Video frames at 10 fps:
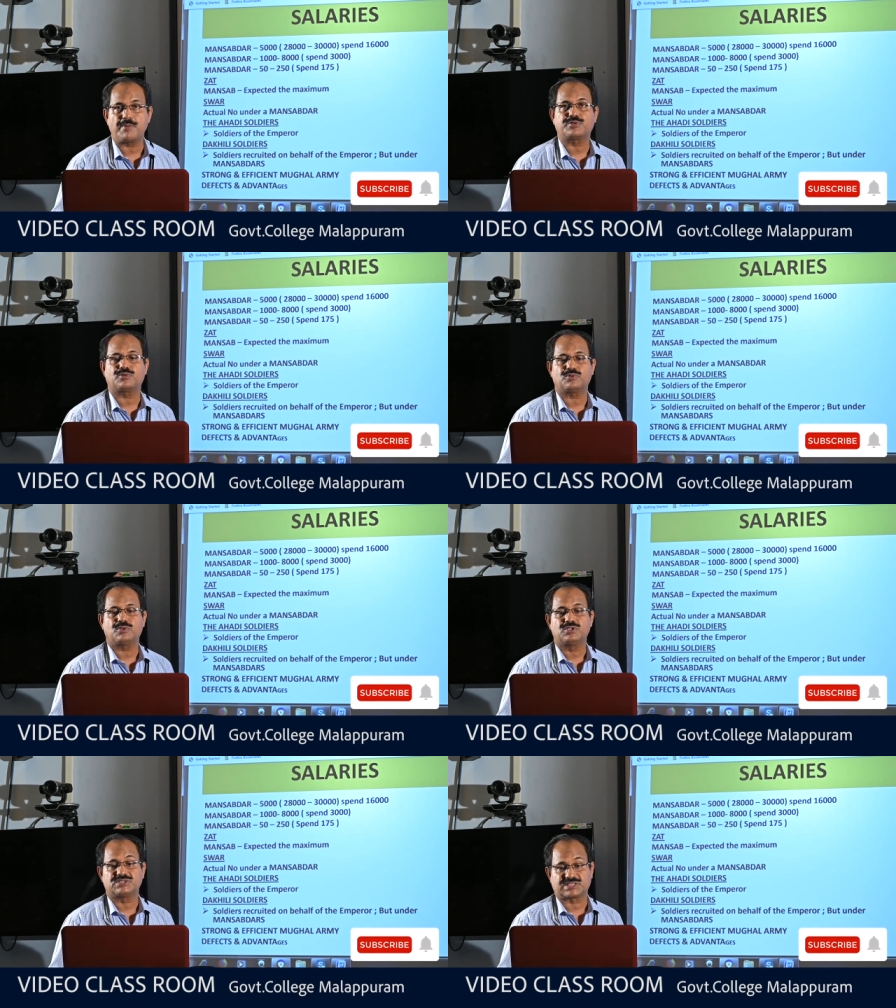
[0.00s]
up to
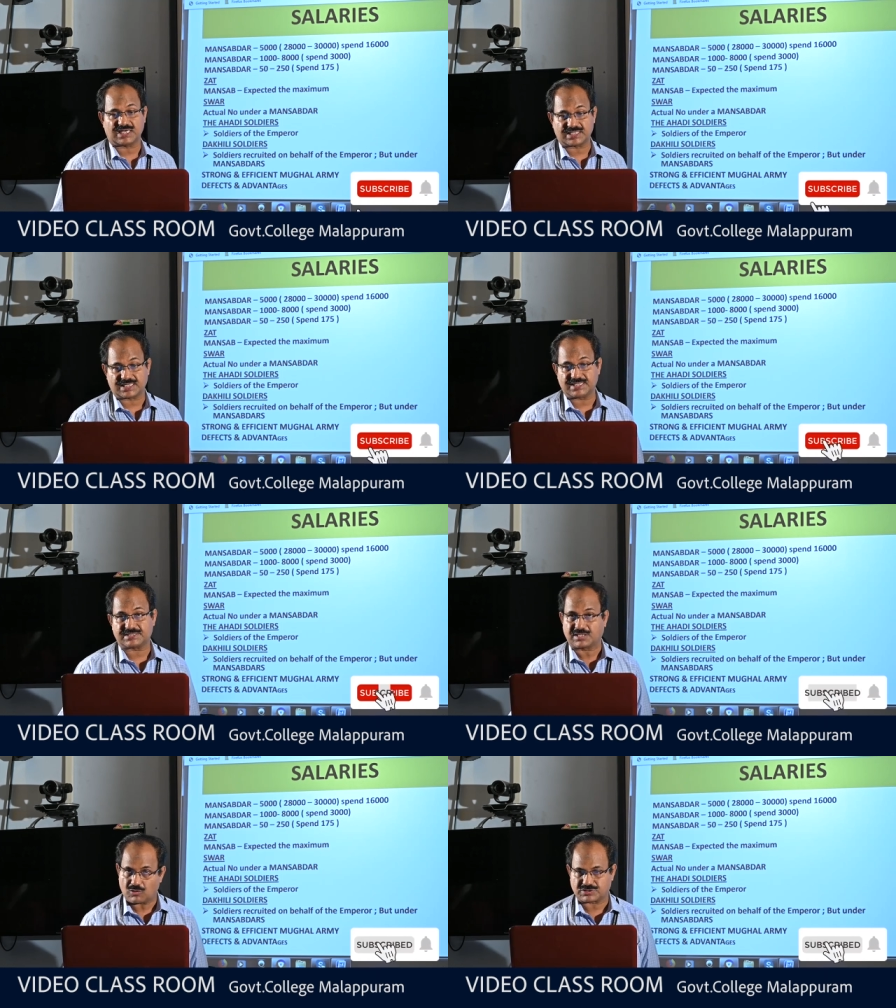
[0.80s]

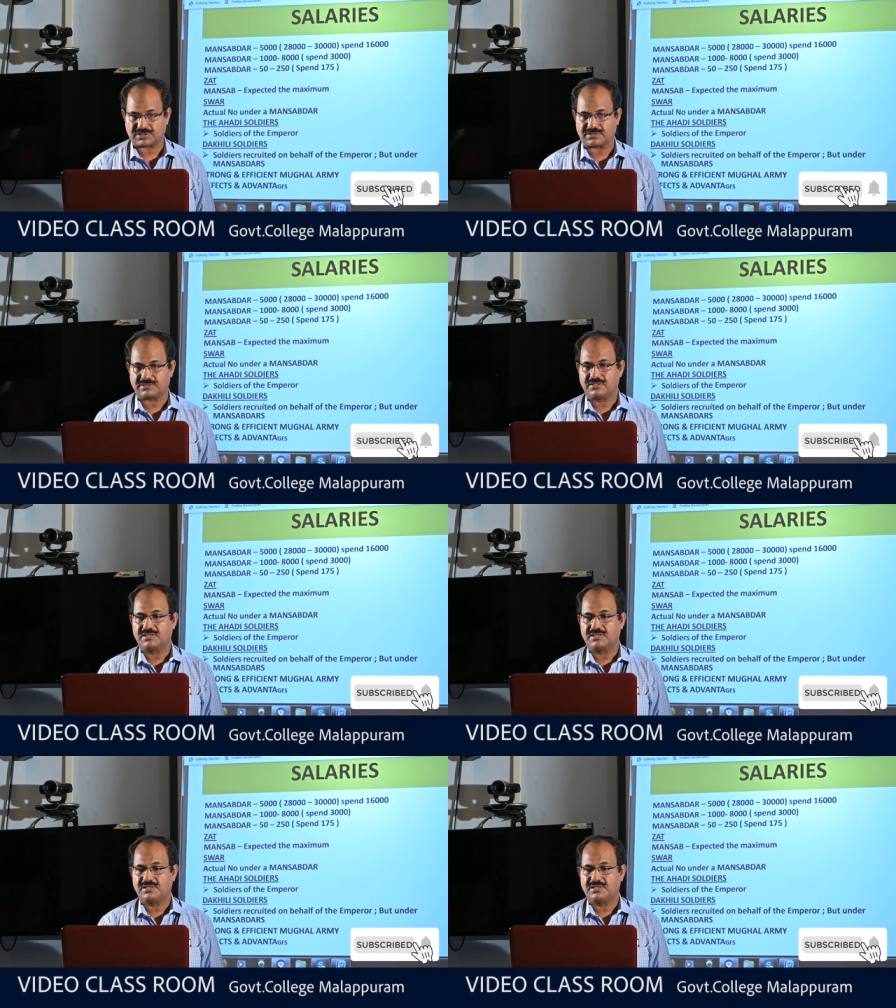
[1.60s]
30,000.